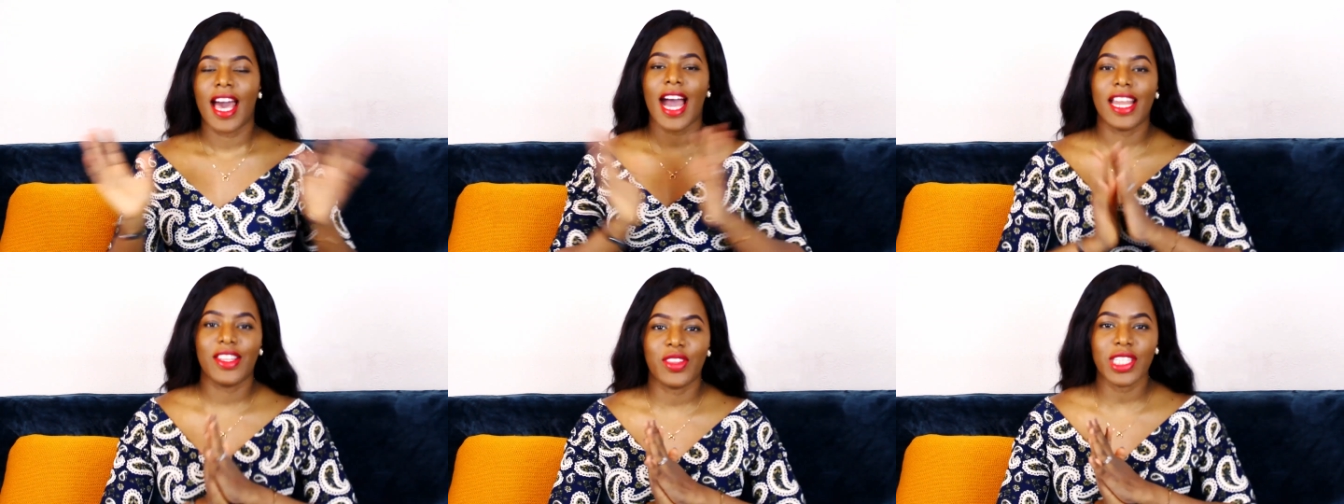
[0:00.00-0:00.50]

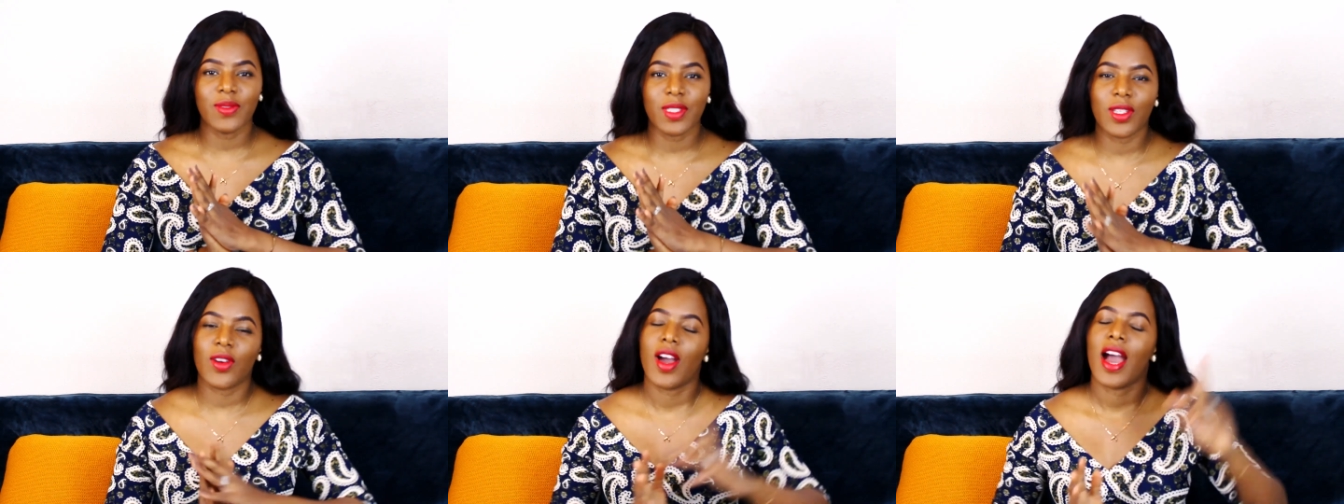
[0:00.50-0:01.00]
And in this
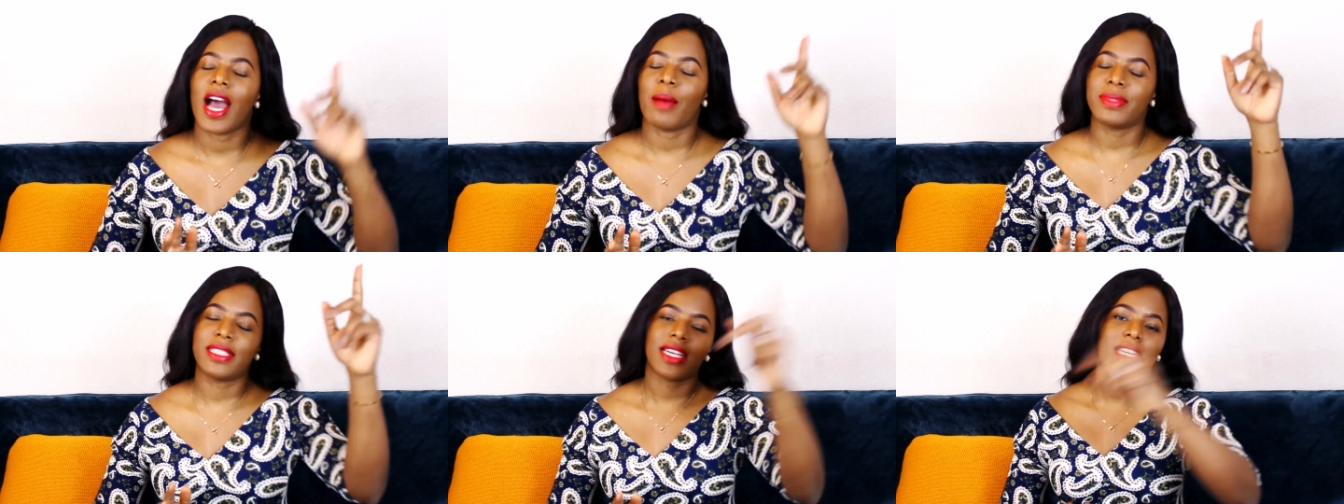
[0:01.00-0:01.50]
video, I'll
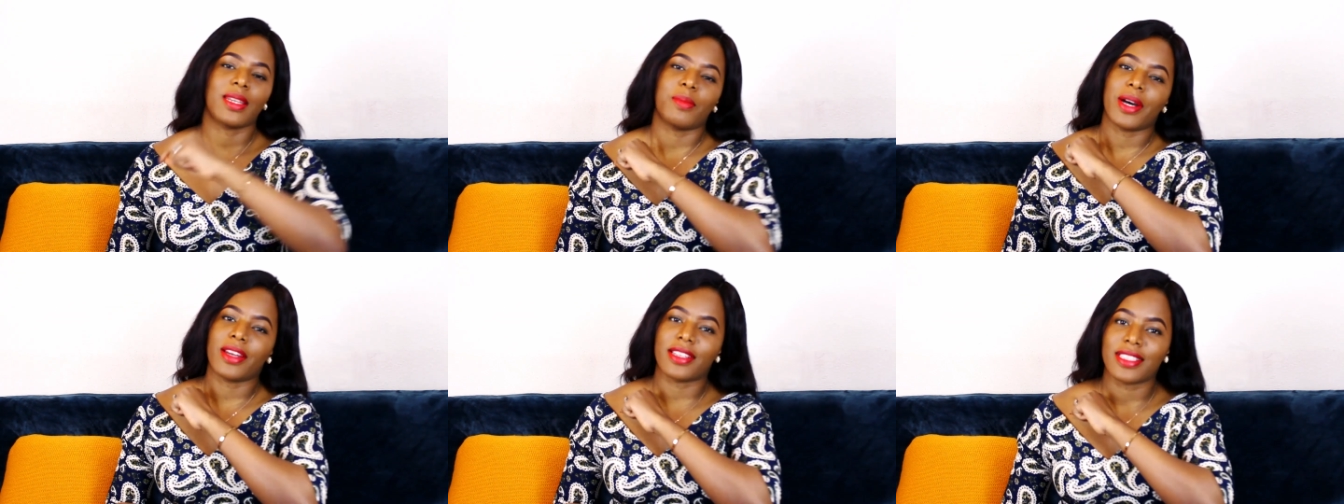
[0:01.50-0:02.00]
be talking
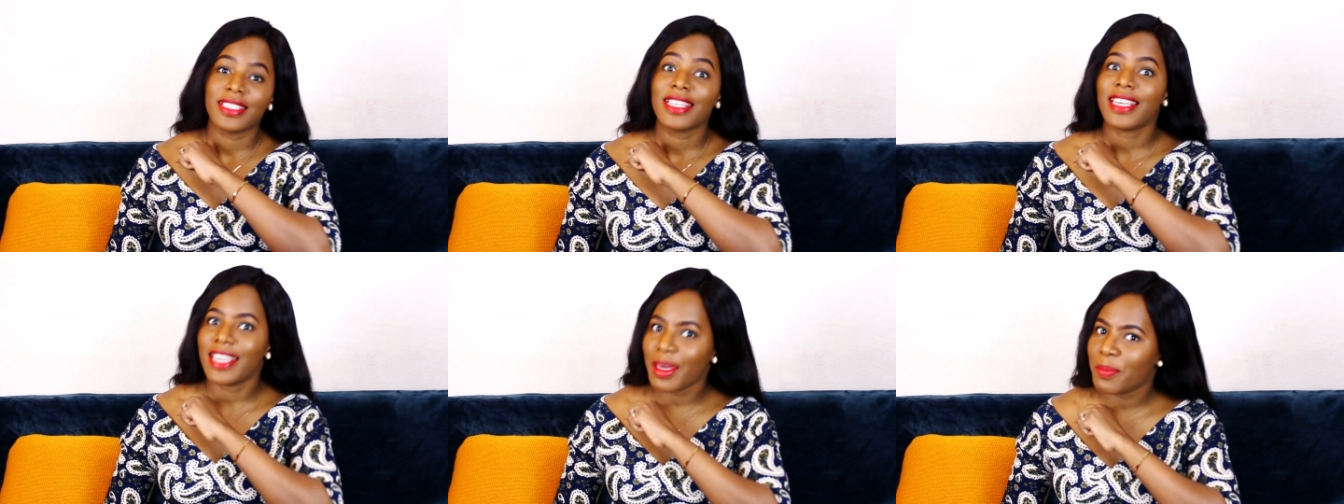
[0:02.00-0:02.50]
about it.
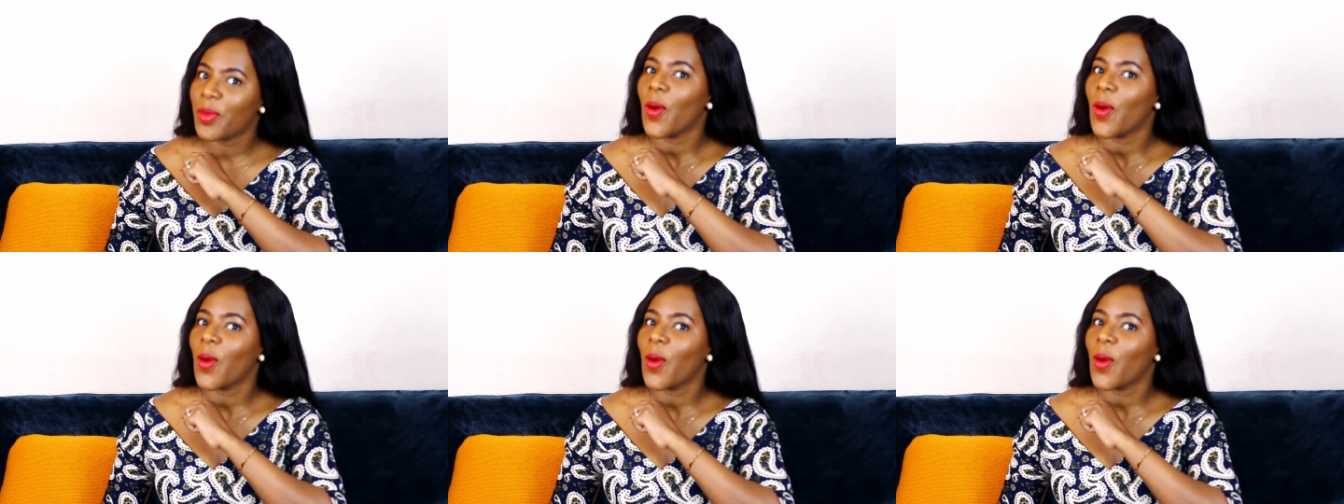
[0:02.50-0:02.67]
Keep